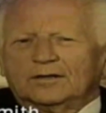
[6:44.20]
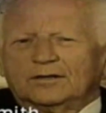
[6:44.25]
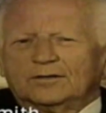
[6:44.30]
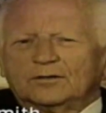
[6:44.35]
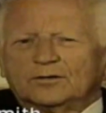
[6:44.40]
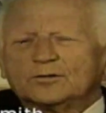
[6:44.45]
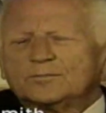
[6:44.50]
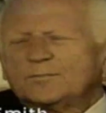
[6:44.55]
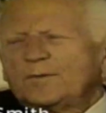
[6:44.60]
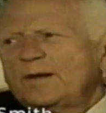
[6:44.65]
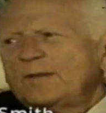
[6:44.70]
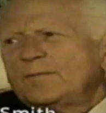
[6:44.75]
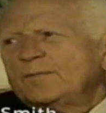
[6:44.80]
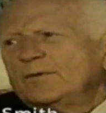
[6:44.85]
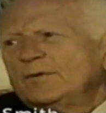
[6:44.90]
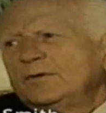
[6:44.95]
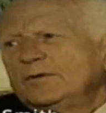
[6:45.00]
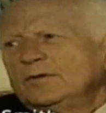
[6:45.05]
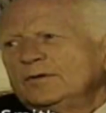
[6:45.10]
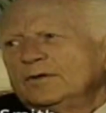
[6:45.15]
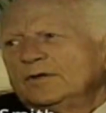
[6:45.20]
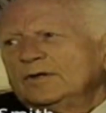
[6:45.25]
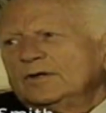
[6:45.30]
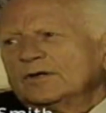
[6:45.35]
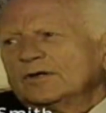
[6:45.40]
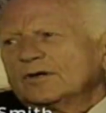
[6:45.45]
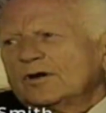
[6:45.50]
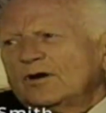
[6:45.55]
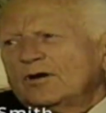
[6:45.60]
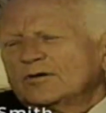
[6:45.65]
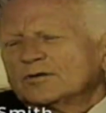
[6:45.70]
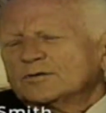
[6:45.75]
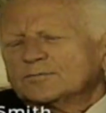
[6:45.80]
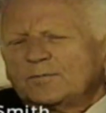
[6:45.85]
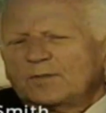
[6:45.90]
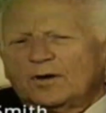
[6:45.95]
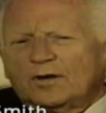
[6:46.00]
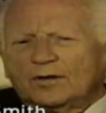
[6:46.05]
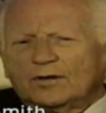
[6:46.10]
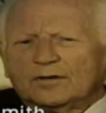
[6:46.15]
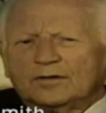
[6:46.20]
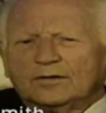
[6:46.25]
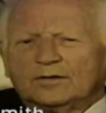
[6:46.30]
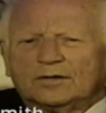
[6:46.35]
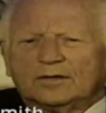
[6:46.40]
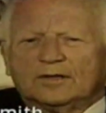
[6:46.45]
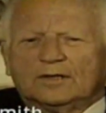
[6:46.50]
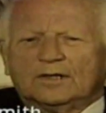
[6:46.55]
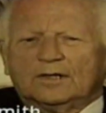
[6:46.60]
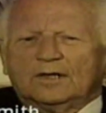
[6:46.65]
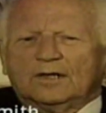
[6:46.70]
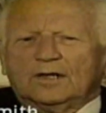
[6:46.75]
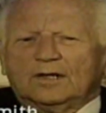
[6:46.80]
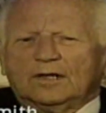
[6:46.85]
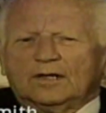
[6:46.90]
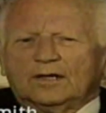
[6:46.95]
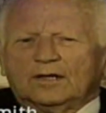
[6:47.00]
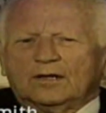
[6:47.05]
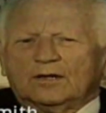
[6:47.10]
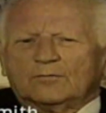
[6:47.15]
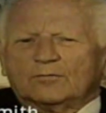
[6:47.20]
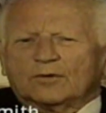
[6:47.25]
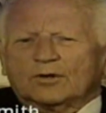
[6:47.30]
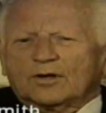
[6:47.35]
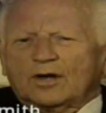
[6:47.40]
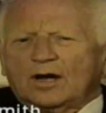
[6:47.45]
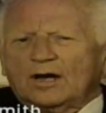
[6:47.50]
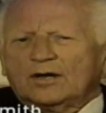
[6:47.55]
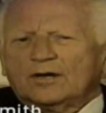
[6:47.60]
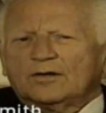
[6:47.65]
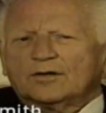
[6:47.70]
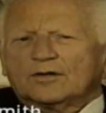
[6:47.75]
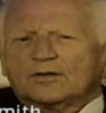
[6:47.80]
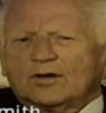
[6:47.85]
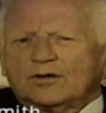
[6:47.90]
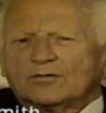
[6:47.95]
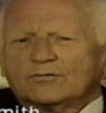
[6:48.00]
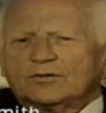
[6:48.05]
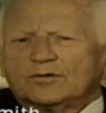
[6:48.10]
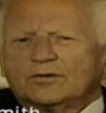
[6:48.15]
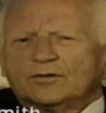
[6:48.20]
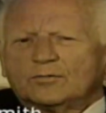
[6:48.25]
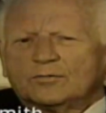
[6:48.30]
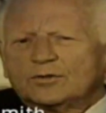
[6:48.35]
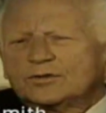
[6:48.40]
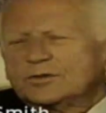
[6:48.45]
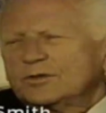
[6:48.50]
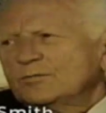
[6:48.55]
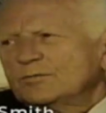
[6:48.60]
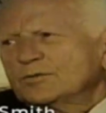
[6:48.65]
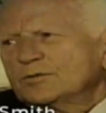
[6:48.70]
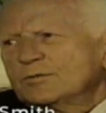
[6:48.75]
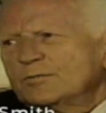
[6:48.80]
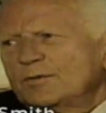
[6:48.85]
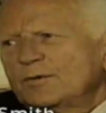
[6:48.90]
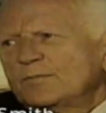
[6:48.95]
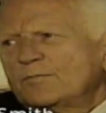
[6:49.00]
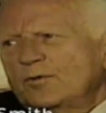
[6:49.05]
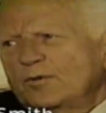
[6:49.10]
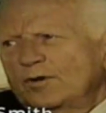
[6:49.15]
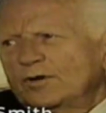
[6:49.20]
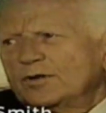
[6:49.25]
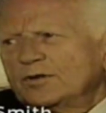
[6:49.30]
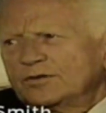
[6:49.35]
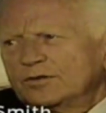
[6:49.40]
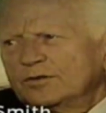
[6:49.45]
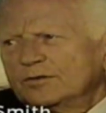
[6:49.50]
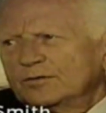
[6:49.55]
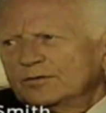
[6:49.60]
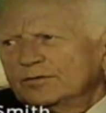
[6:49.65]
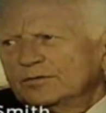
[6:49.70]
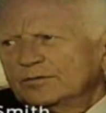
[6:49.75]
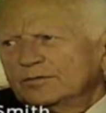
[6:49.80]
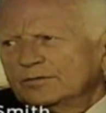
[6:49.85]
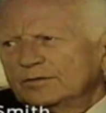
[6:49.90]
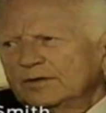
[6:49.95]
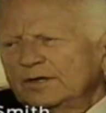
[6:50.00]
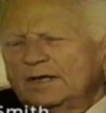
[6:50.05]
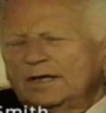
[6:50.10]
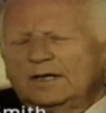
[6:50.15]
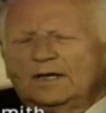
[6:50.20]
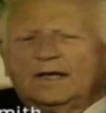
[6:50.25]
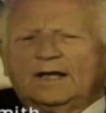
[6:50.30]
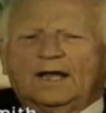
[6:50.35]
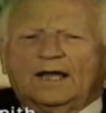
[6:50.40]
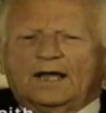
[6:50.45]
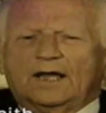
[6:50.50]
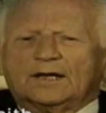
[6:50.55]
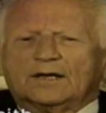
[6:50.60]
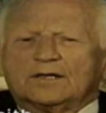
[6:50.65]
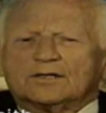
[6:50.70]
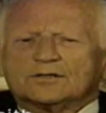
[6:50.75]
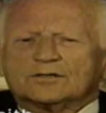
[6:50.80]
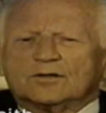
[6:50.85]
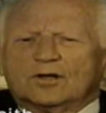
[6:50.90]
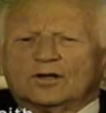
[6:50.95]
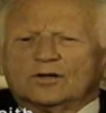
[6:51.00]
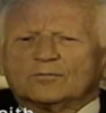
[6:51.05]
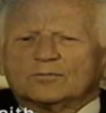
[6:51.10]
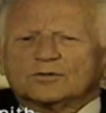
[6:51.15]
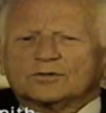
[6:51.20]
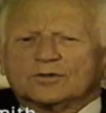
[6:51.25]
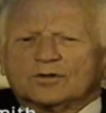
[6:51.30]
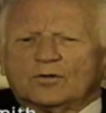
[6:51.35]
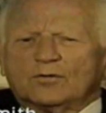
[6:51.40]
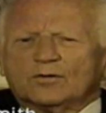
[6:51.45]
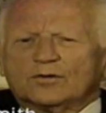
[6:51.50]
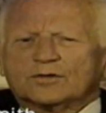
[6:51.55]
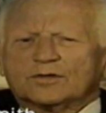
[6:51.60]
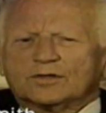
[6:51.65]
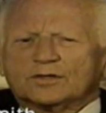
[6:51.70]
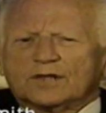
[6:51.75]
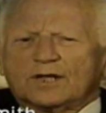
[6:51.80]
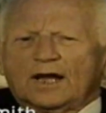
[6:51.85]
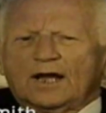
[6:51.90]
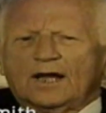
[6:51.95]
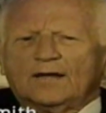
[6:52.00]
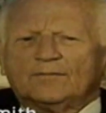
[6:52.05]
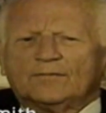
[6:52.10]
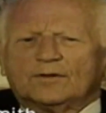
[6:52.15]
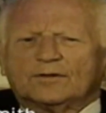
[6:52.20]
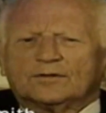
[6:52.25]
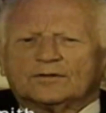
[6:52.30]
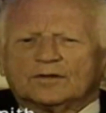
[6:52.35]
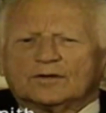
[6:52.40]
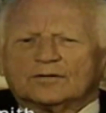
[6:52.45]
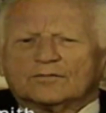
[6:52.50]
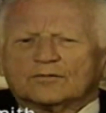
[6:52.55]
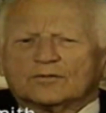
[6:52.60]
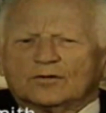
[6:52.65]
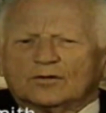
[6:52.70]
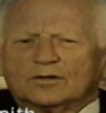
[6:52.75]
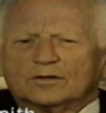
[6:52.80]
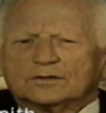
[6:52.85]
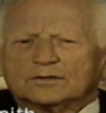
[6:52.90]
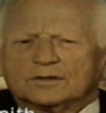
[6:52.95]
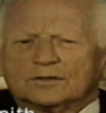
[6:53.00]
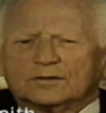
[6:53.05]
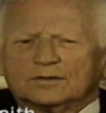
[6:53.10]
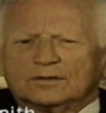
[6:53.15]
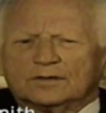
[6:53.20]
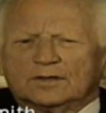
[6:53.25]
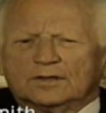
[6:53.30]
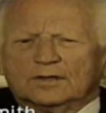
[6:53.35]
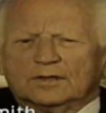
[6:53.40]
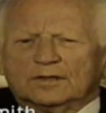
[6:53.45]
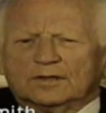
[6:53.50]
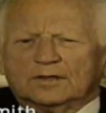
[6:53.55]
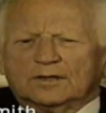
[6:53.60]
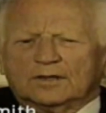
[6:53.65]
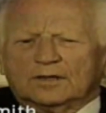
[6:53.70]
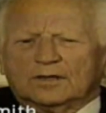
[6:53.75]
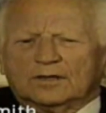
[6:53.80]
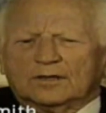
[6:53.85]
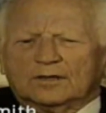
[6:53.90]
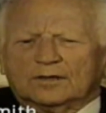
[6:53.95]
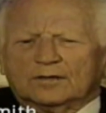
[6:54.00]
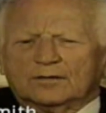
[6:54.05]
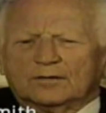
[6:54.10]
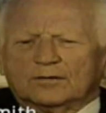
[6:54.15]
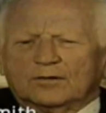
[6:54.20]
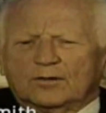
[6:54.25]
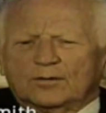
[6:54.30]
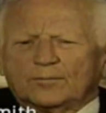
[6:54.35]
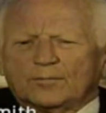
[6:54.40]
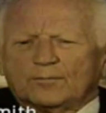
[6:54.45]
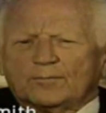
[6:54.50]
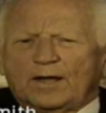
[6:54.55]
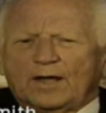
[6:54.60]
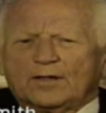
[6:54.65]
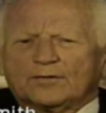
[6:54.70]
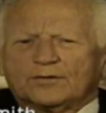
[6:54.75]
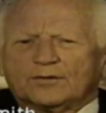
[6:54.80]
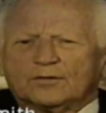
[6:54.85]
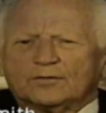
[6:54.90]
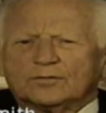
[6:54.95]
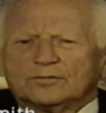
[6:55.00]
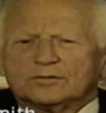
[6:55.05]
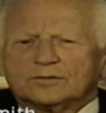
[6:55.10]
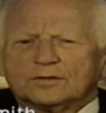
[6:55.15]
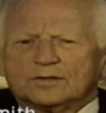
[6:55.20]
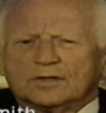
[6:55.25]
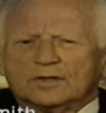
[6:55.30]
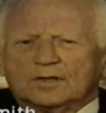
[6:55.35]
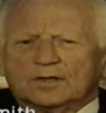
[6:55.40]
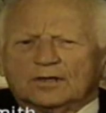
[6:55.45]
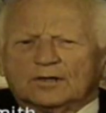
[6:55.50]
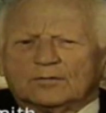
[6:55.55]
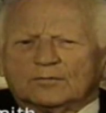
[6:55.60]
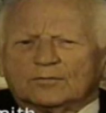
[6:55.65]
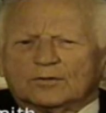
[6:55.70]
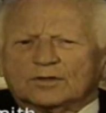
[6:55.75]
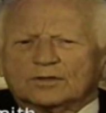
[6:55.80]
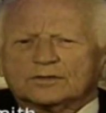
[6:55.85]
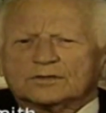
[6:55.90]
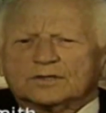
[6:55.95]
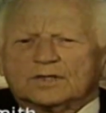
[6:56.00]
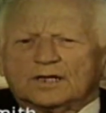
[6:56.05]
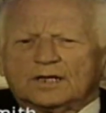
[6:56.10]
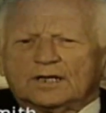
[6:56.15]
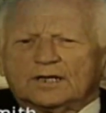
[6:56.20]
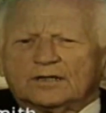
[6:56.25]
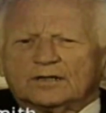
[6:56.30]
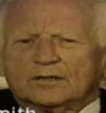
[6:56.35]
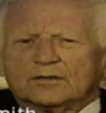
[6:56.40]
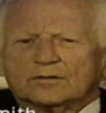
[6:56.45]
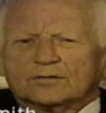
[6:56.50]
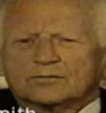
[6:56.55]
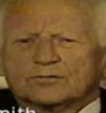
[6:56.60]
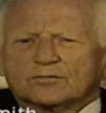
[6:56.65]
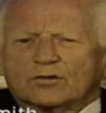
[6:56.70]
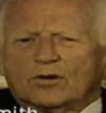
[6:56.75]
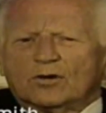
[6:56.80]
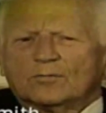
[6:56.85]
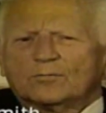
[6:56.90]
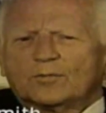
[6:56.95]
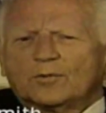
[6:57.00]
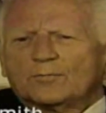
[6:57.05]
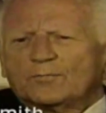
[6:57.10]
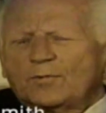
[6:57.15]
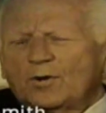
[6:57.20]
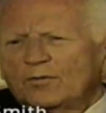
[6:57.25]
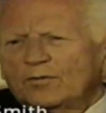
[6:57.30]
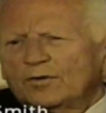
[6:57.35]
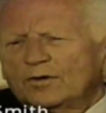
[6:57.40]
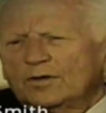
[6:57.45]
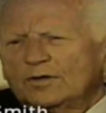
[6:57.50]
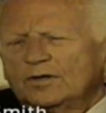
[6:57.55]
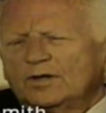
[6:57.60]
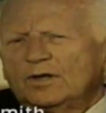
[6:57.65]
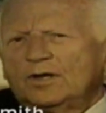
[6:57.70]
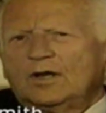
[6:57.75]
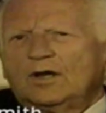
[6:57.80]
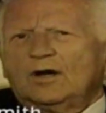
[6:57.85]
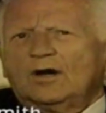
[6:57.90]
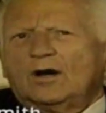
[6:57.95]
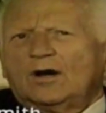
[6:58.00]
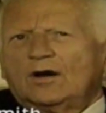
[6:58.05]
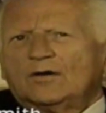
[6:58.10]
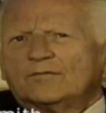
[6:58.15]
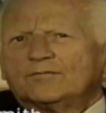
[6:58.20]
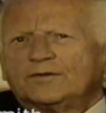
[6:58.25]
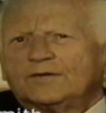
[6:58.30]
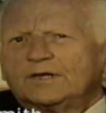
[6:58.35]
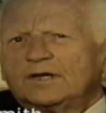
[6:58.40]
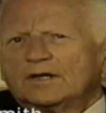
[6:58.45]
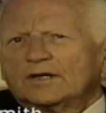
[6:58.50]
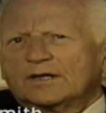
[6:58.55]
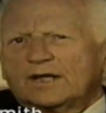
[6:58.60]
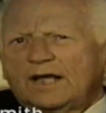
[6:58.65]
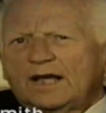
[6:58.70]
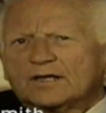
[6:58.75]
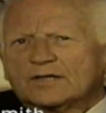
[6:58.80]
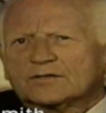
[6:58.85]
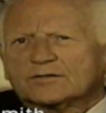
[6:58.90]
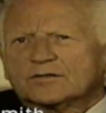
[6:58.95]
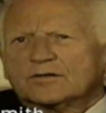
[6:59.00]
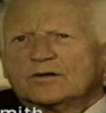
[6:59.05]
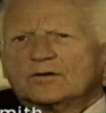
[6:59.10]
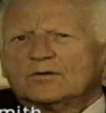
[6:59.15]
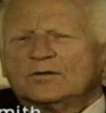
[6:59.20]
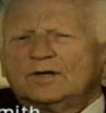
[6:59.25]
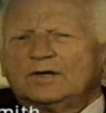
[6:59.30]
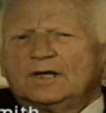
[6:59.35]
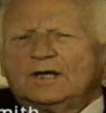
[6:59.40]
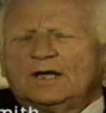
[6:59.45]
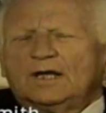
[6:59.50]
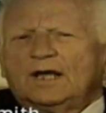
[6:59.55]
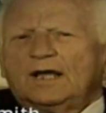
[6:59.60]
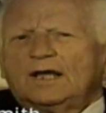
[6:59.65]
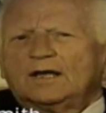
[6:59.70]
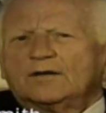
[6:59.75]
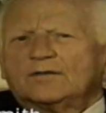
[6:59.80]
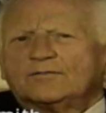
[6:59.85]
newspaper correspondent regarding the country to which he was to be appointed to. And it was known at the time that, of course, that Herbert Matthews was a strong proponent of Fidel Castro, and